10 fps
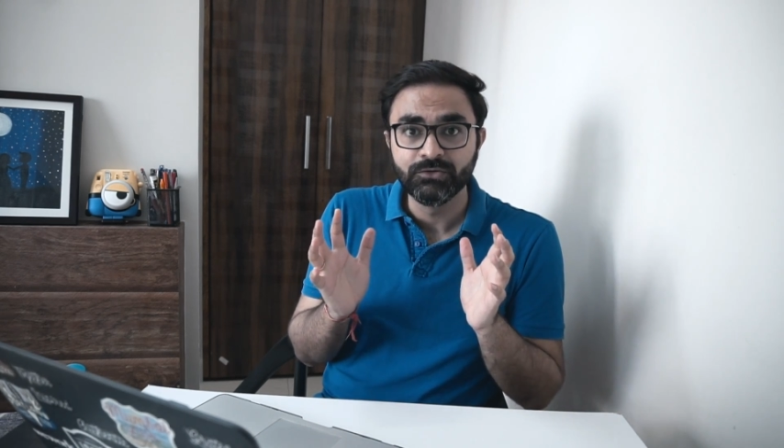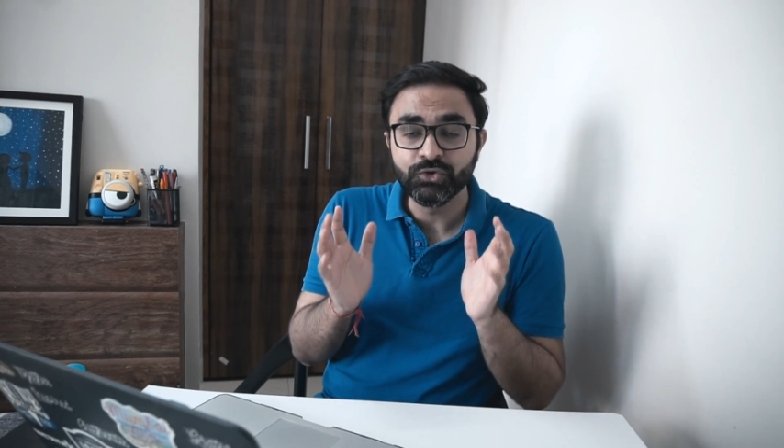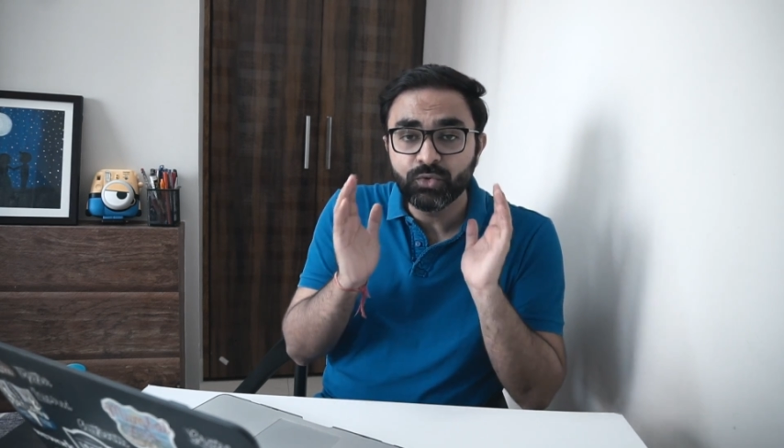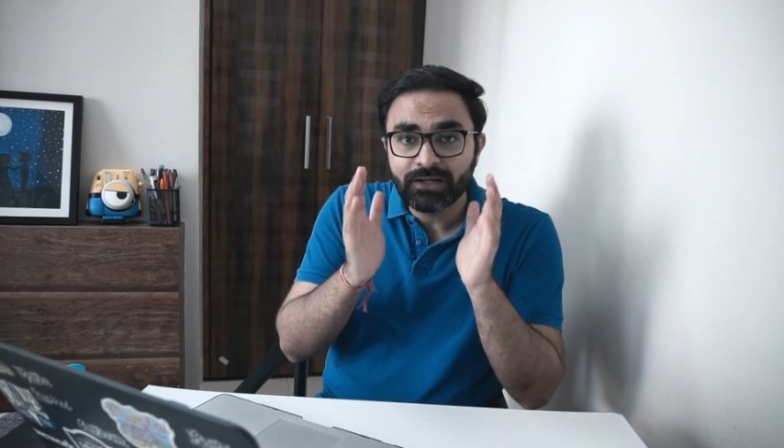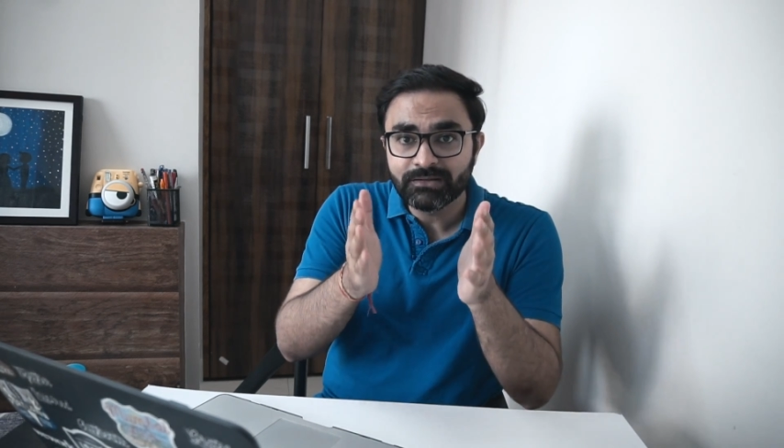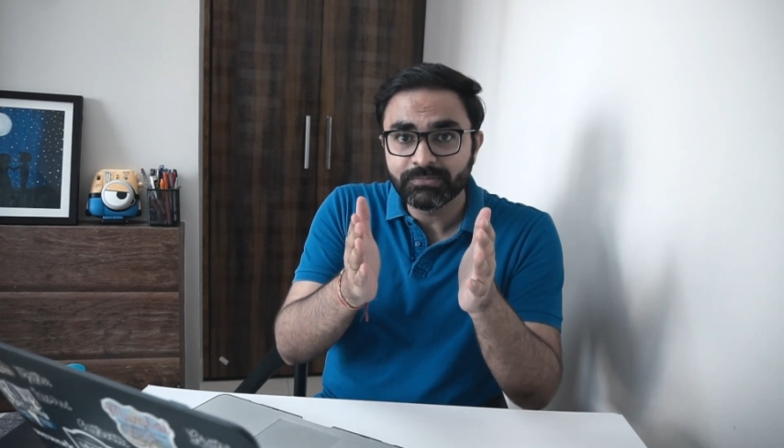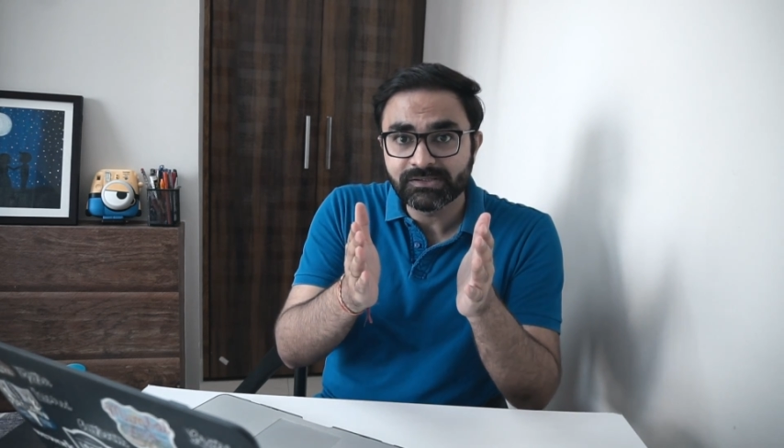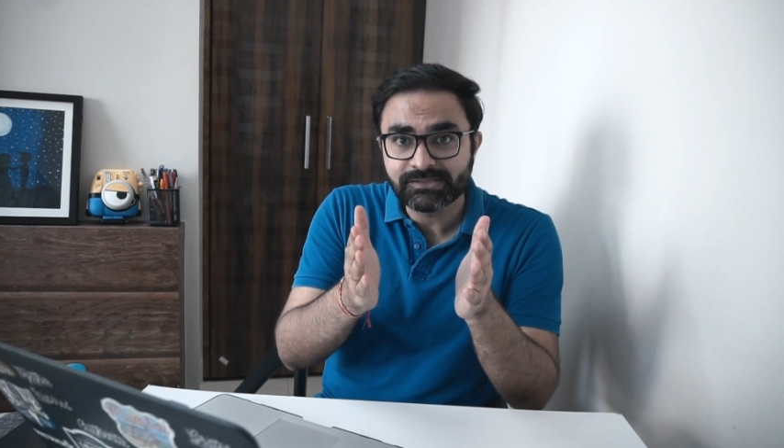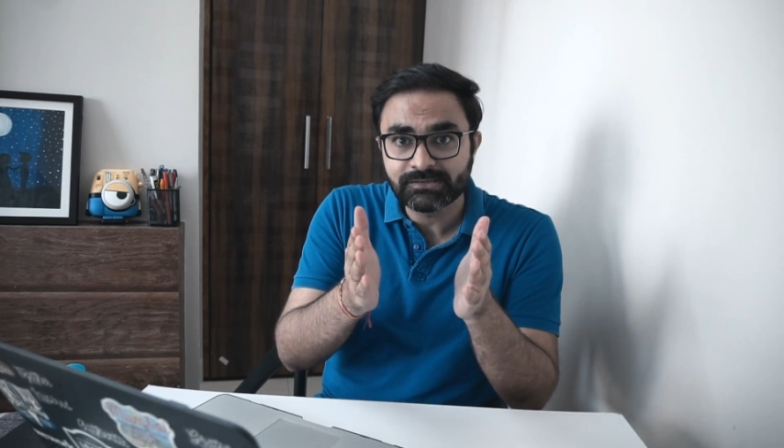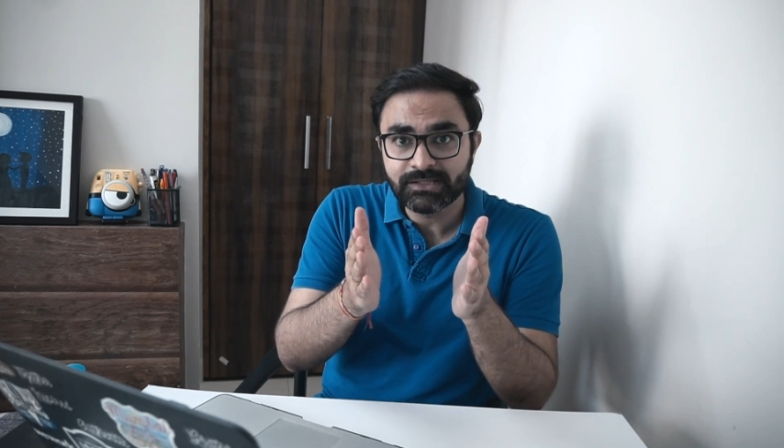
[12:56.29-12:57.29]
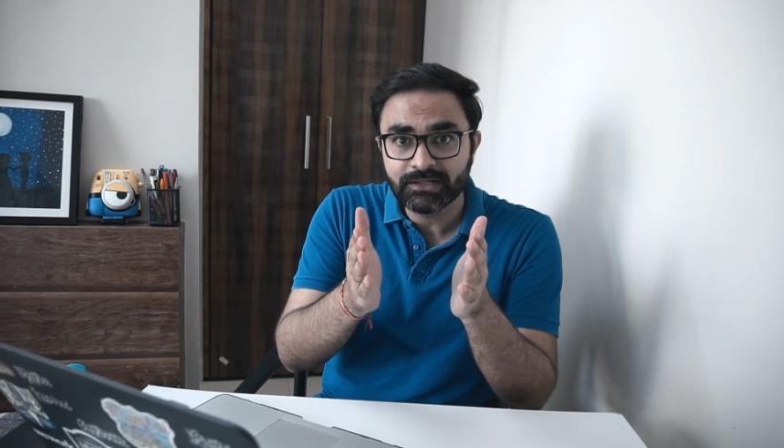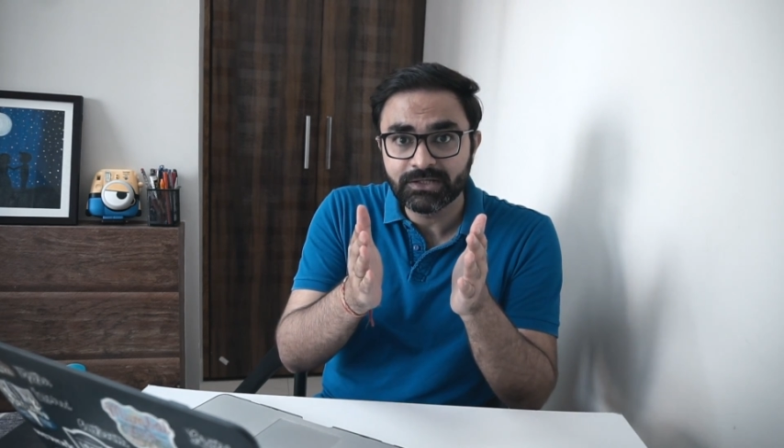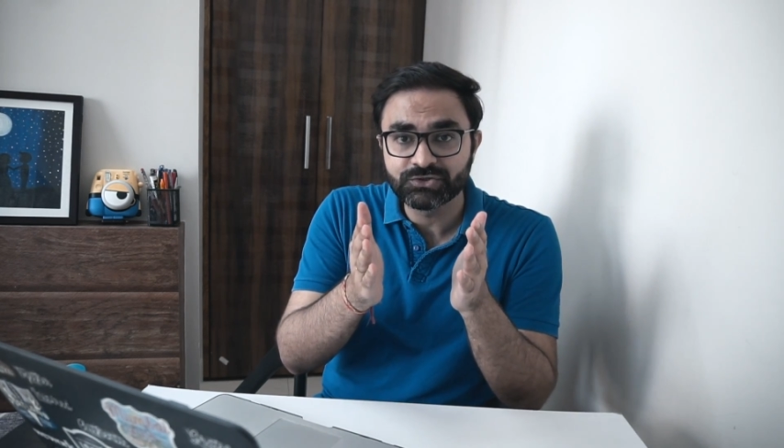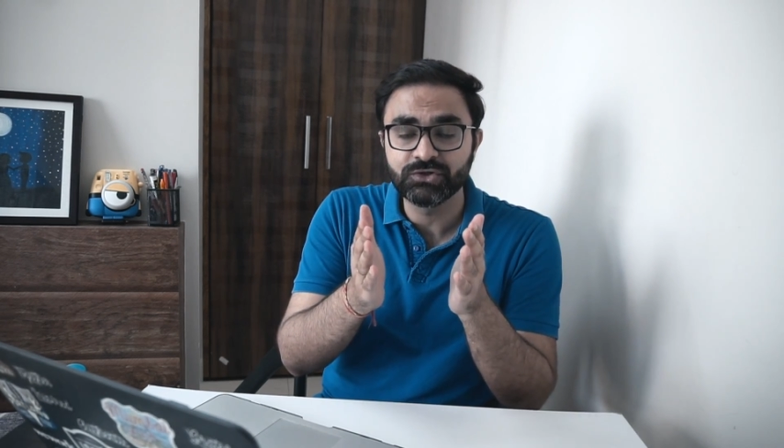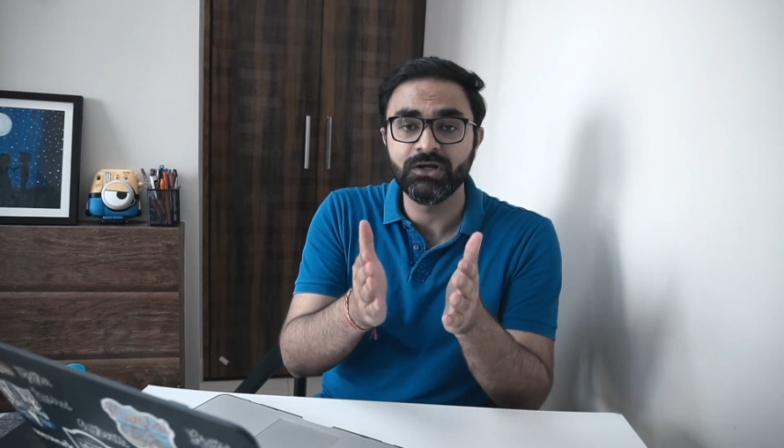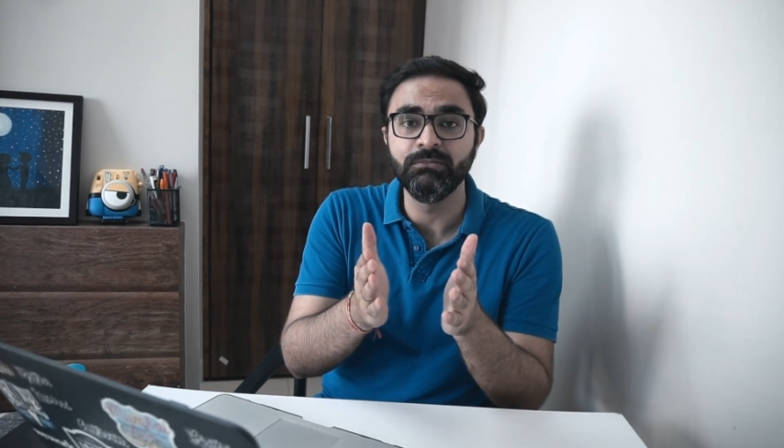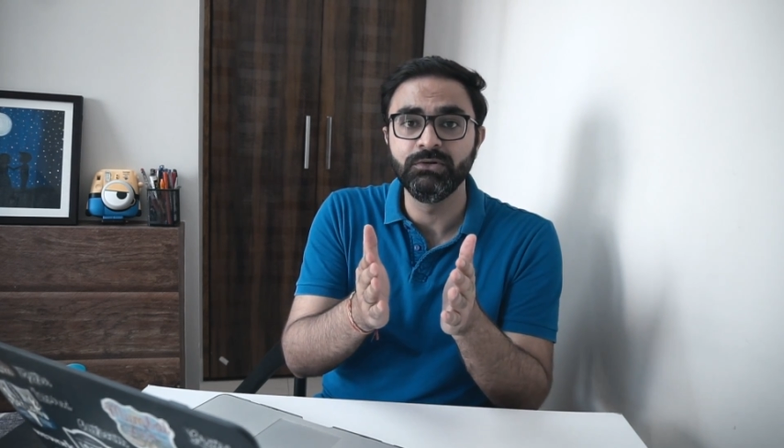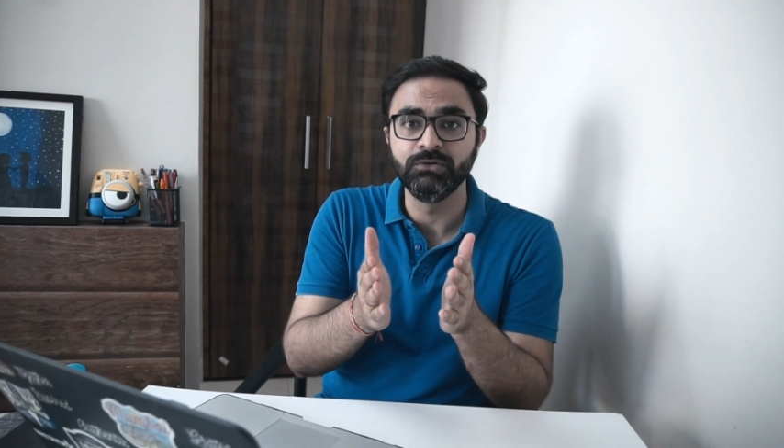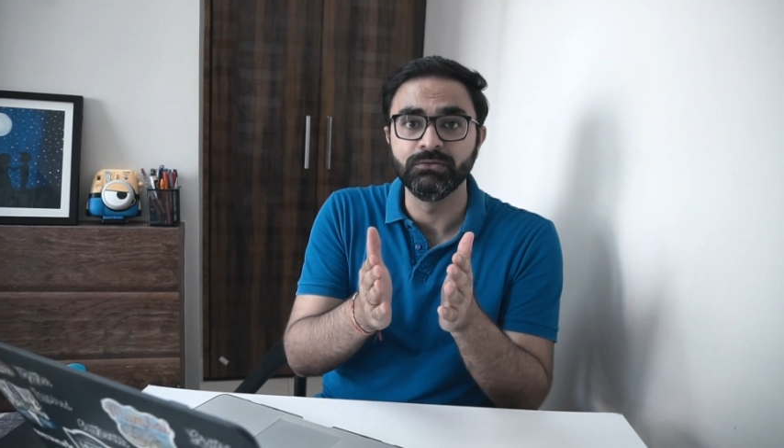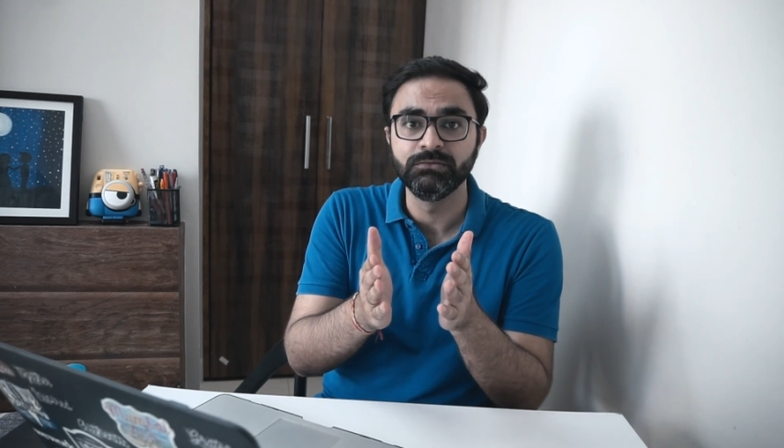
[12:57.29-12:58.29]
you are the person that they should
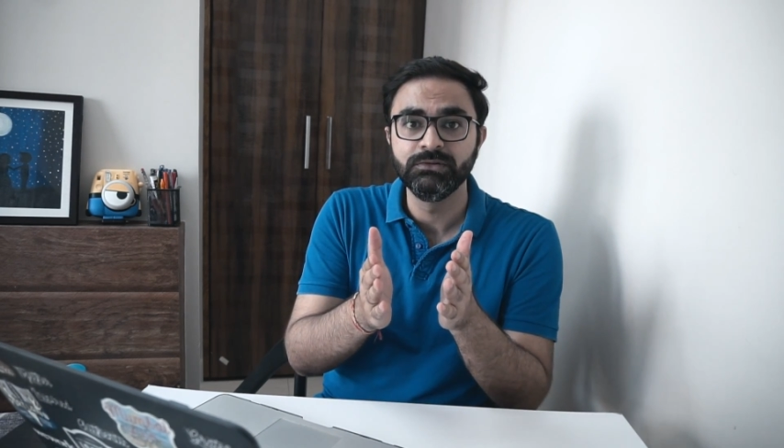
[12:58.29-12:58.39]
come to.